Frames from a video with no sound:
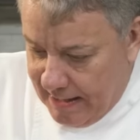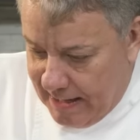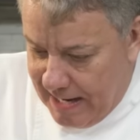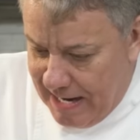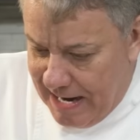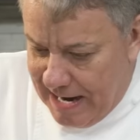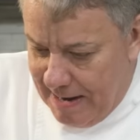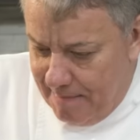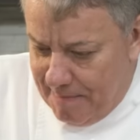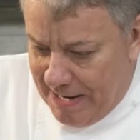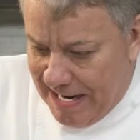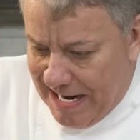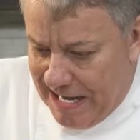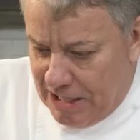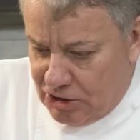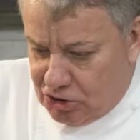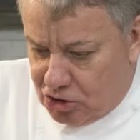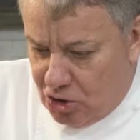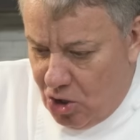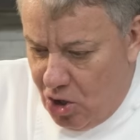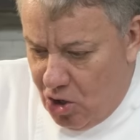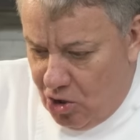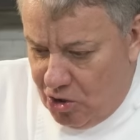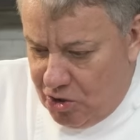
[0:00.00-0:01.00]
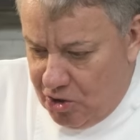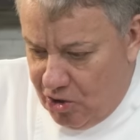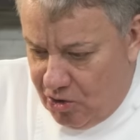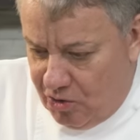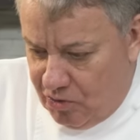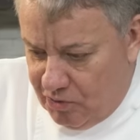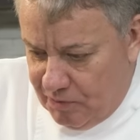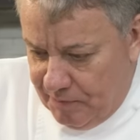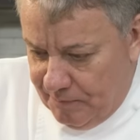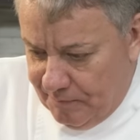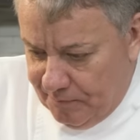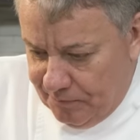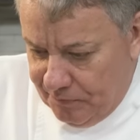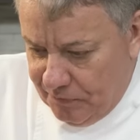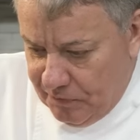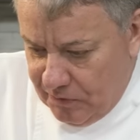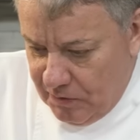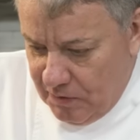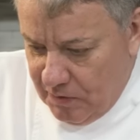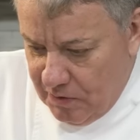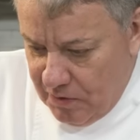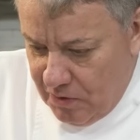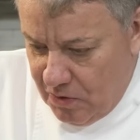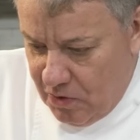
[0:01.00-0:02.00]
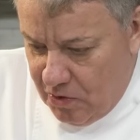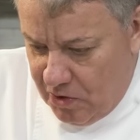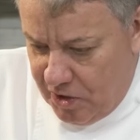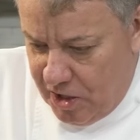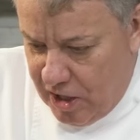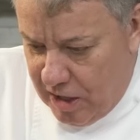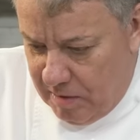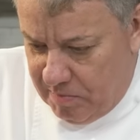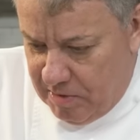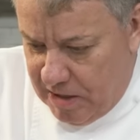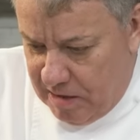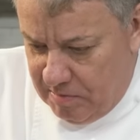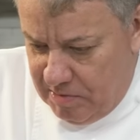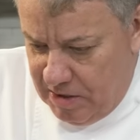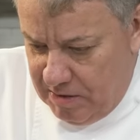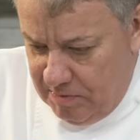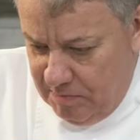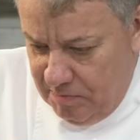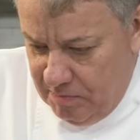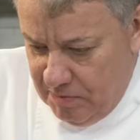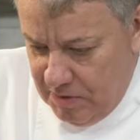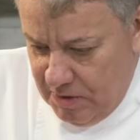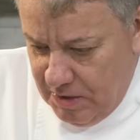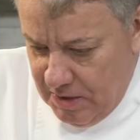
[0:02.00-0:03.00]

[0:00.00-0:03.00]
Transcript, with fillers: caramelized onion. Oh, yeah, baby.